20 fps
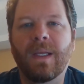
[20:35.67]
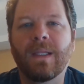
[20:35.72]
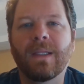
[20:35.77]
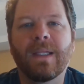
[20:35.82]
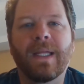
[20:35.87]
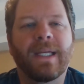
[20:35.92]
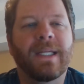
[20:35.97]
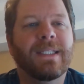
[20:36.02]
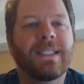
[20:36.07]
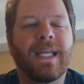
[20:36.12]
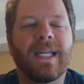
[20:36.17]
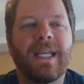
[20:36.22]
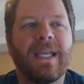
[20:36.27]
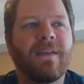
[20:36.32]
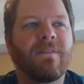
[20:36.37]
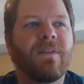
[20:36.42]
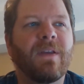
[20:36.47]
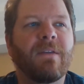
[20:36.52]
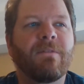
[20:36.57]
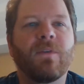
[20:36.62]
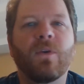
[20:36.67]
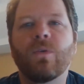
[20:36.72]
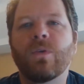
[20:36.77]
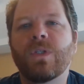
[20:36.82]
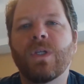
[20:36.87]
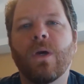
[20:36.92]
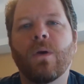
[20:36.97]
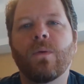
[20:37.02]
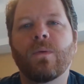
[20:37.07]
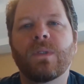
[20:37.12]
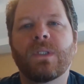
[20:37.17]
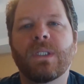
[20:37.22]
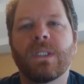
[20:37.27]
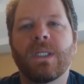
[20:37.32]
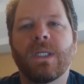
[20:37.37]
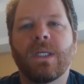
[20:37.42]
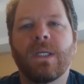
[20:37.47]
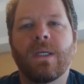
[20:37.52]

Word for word: Like I said, even if you don't,